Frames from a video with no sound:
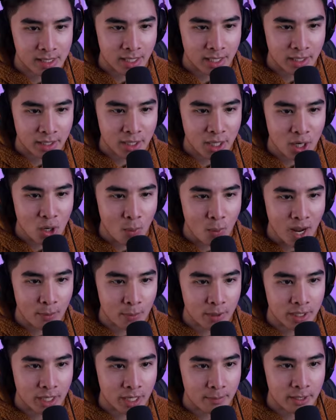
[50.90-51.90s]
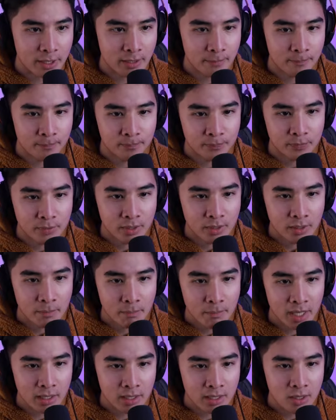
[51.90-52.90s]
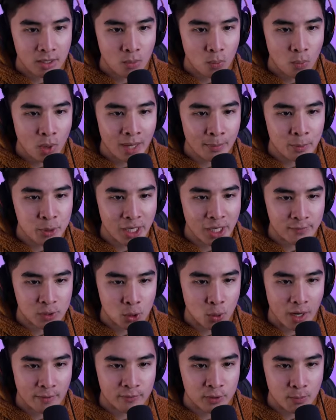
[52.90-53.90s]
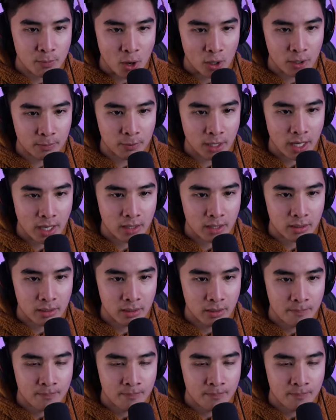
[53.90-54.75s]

uh, you know, why wouldn't I be? Malik, why would you have to go after Markiplier?